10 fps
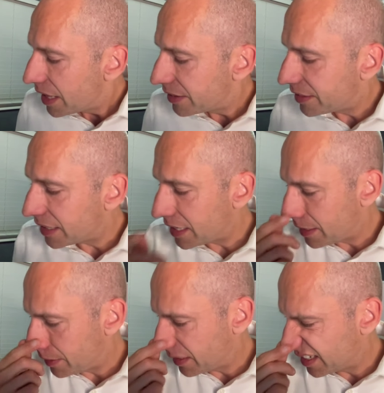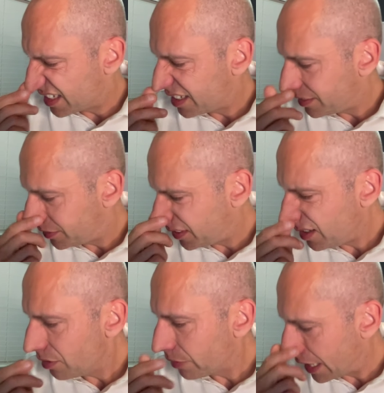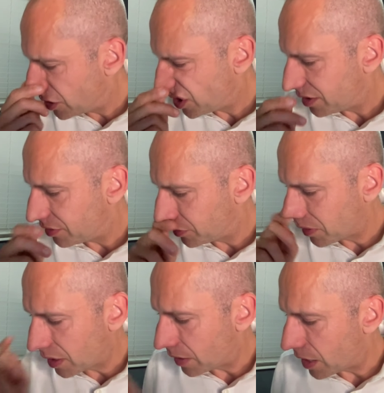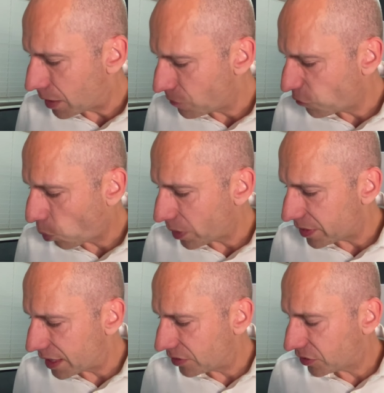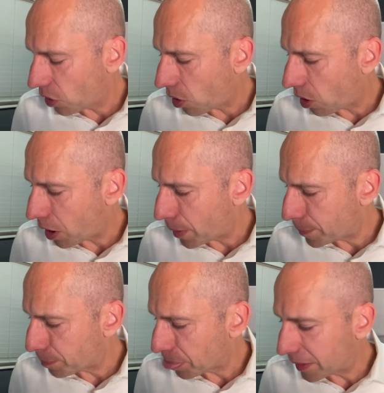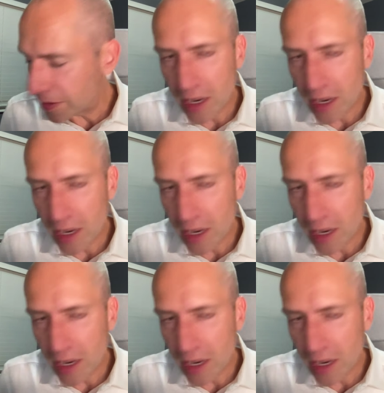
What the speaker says: The considerations for this are,